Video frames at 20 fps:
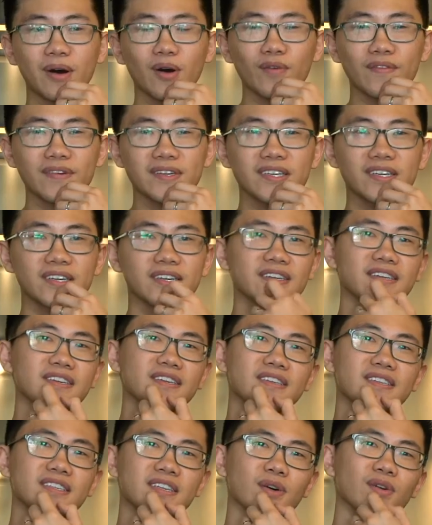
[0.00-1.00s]
But over
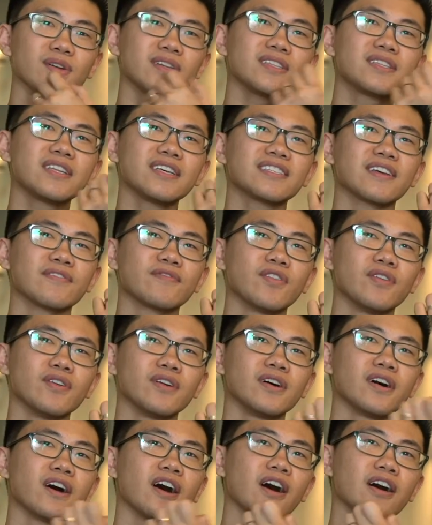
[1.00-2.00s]
here, the only days are for
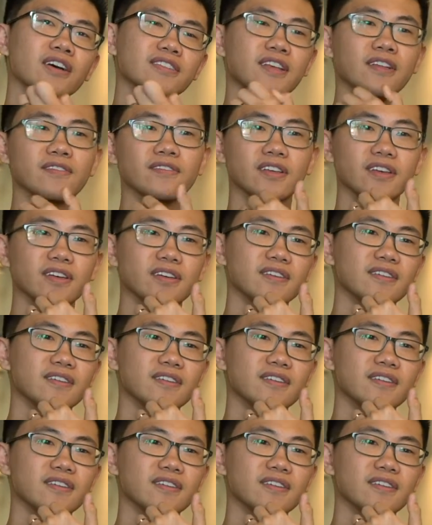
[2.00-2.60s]
her are Sunday.